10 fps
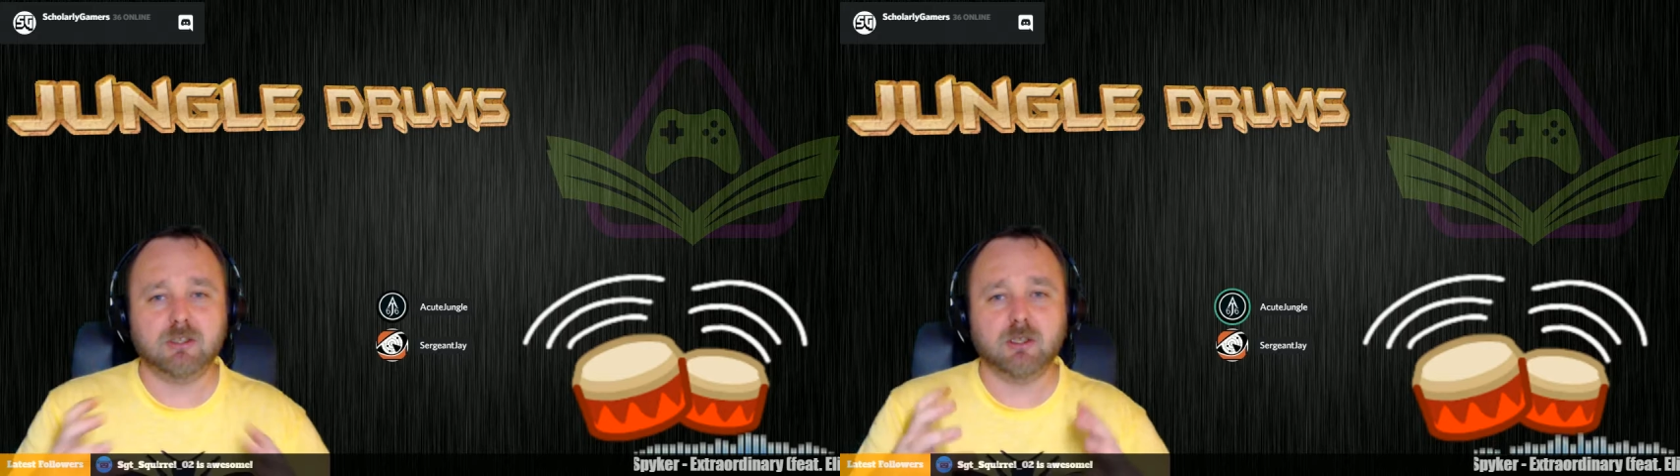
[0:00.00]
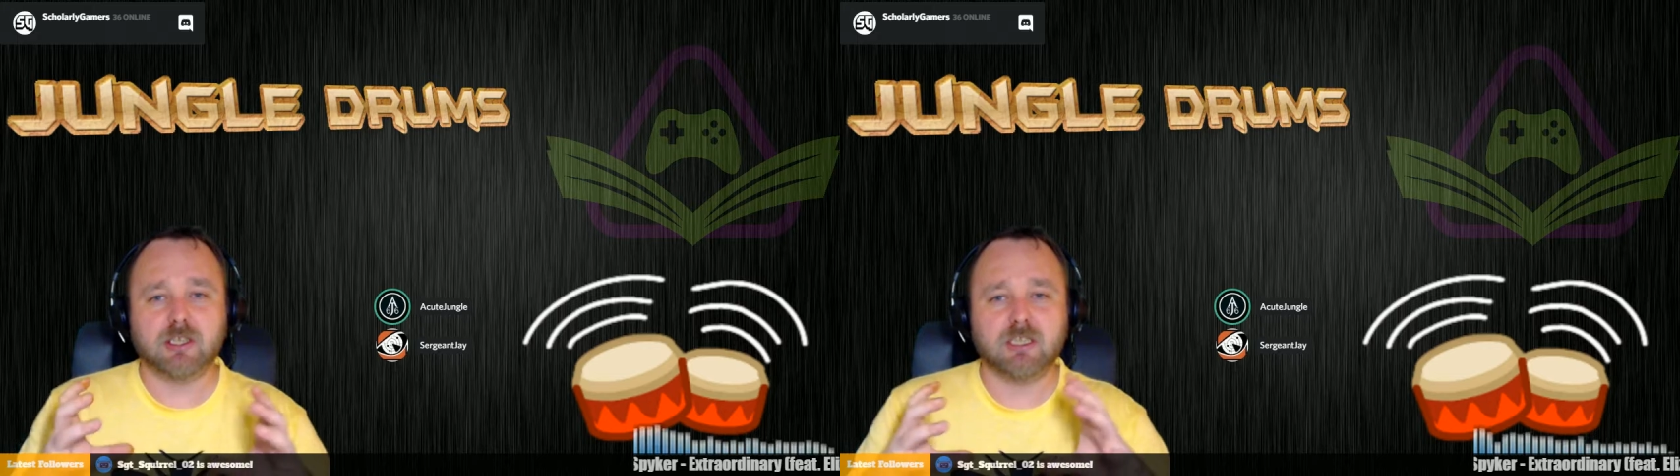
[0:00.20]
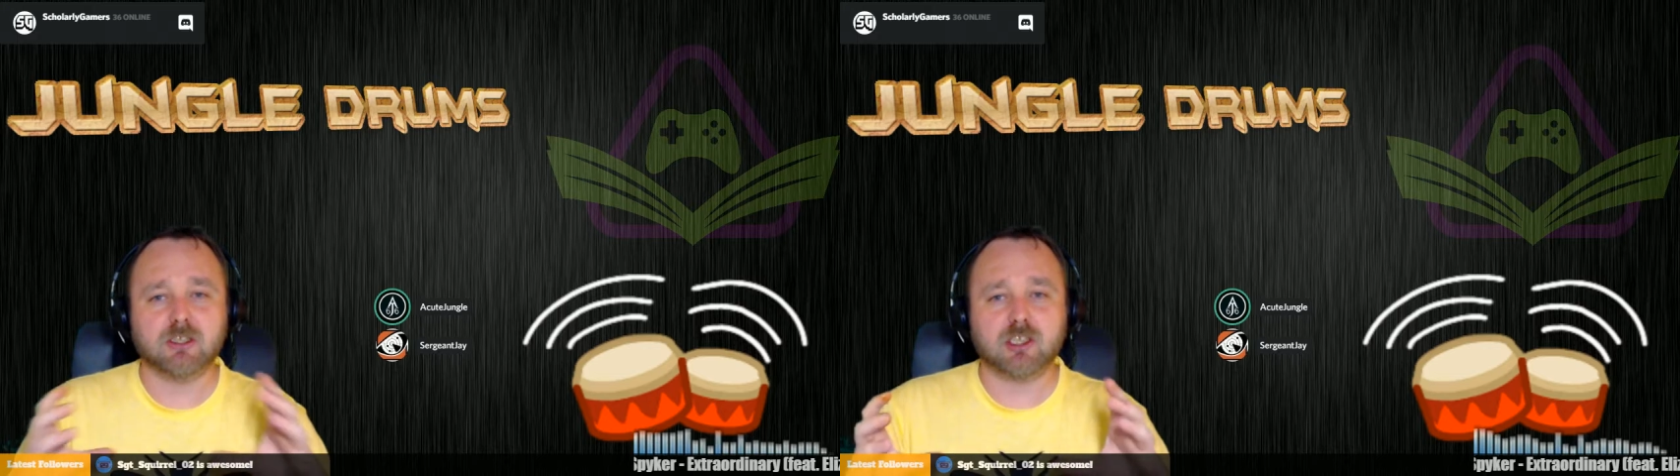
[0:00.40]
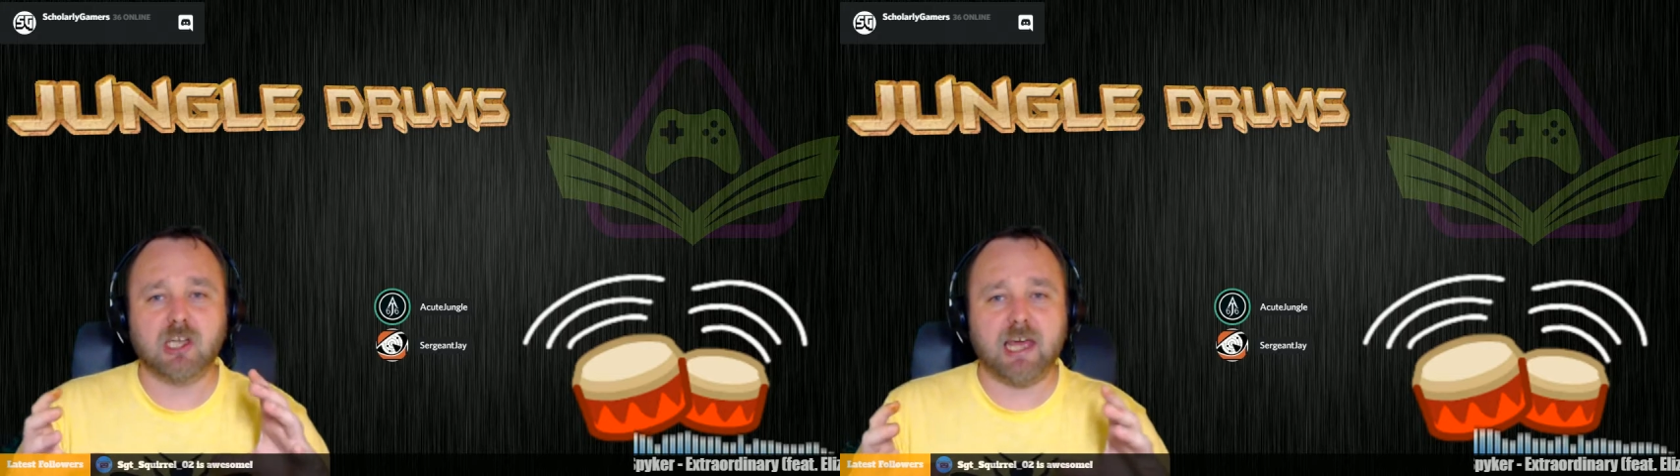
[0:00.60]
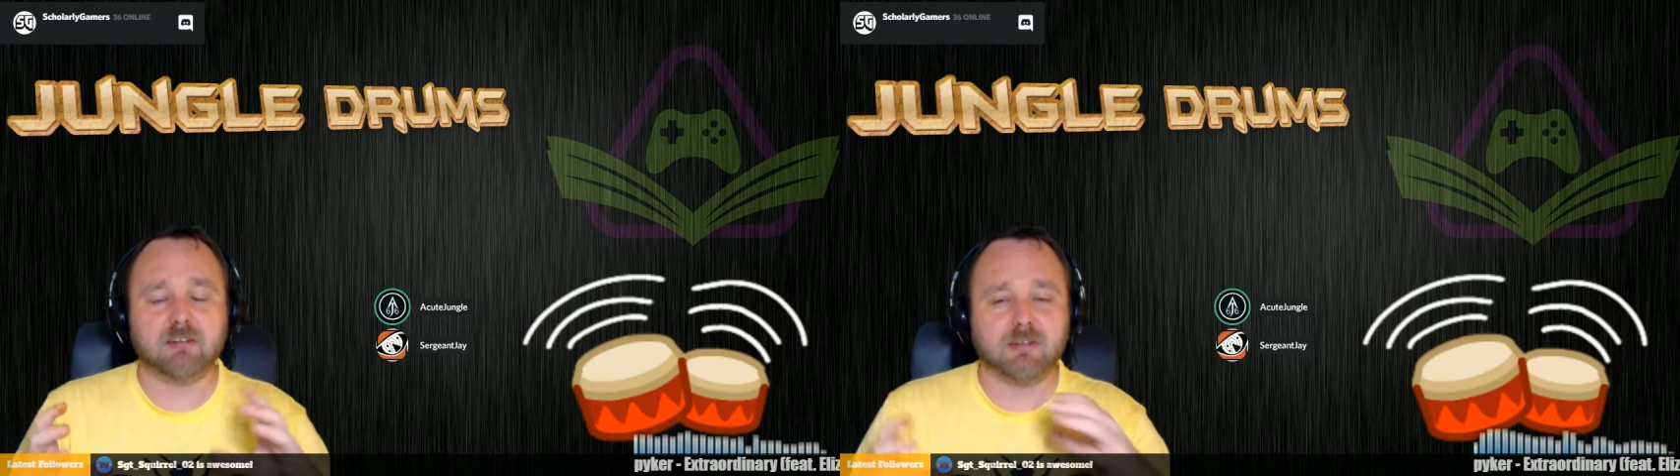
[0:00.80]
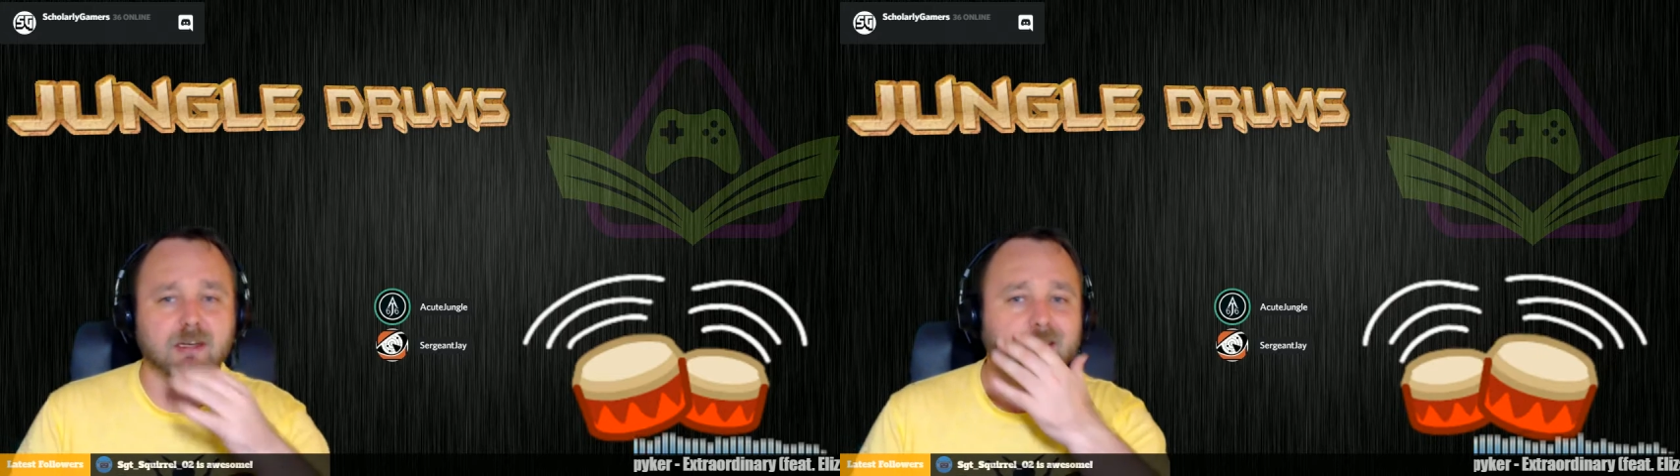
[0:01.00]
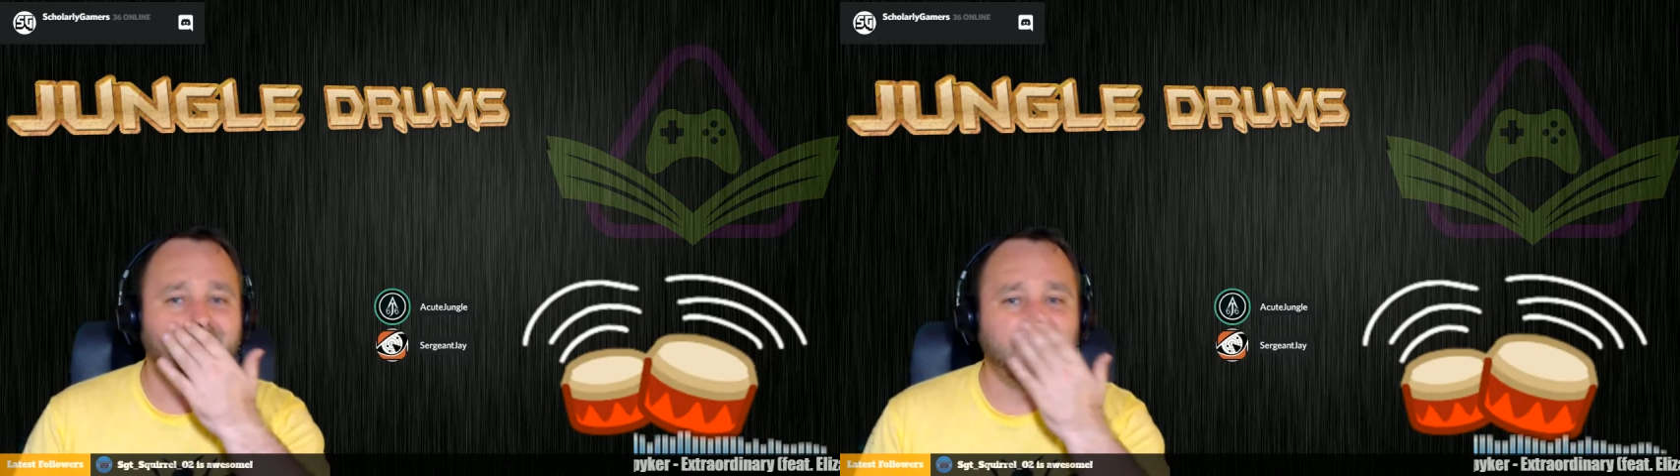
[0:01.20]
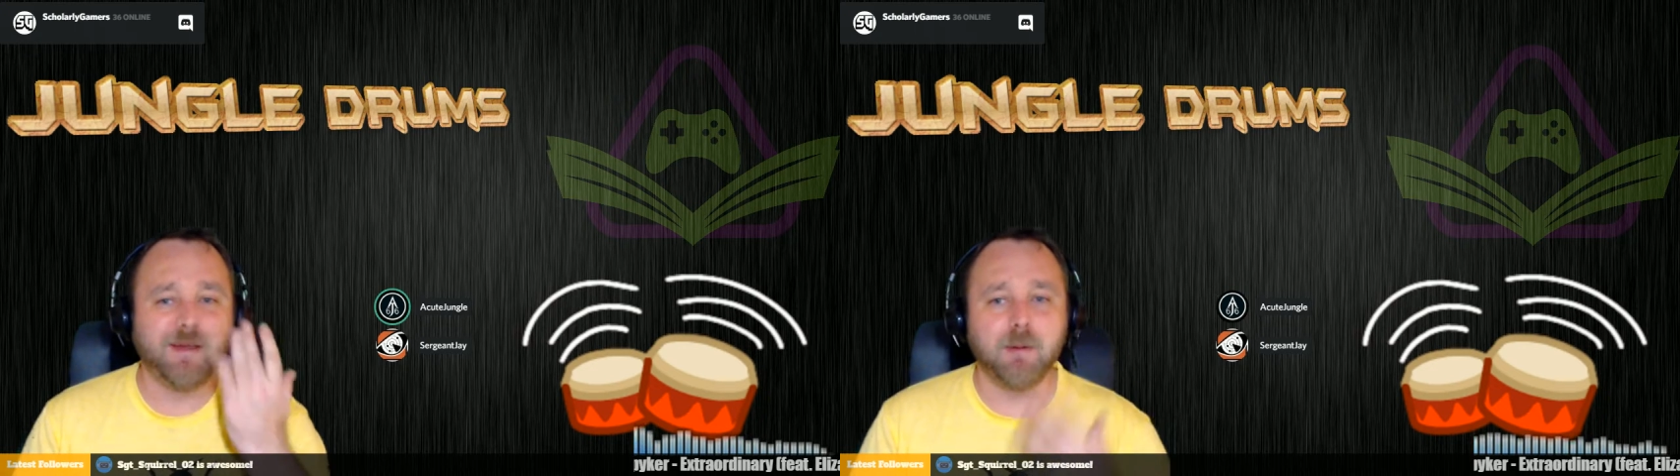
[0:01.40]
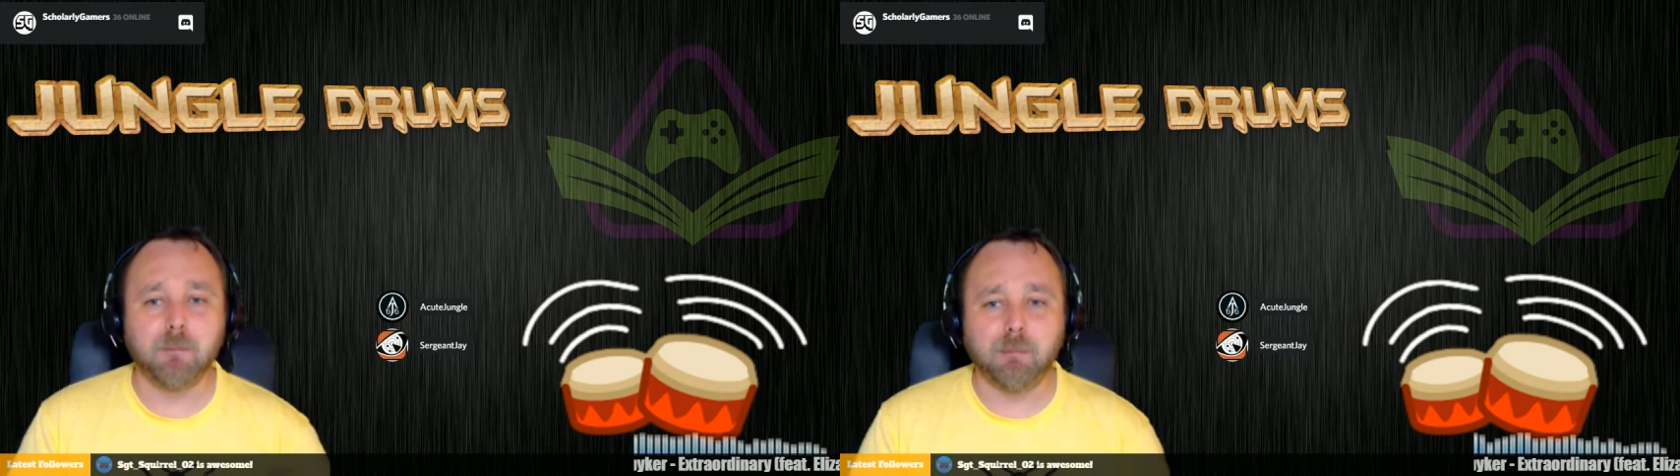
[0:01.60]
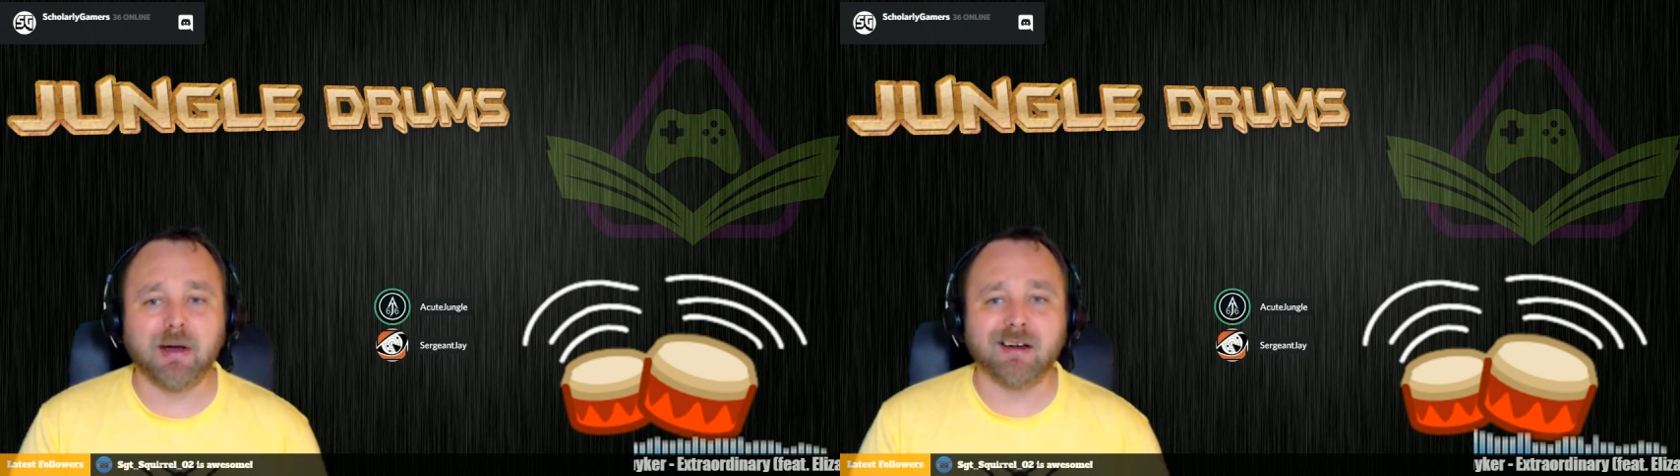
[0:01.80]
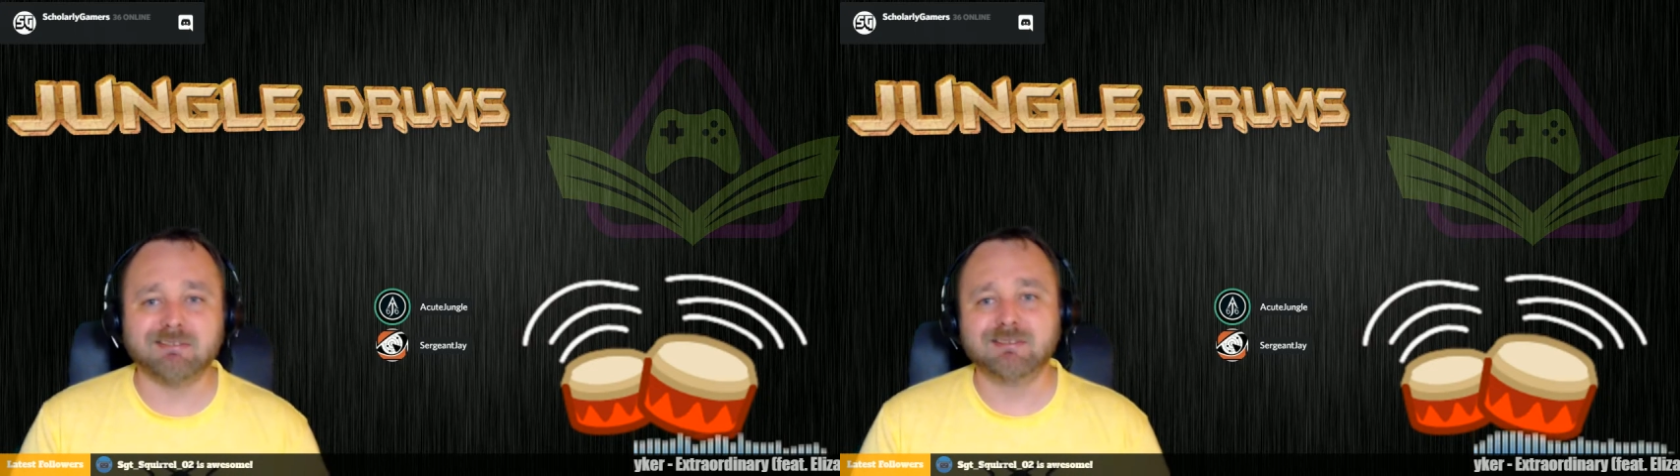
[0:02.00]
think there's less in it, but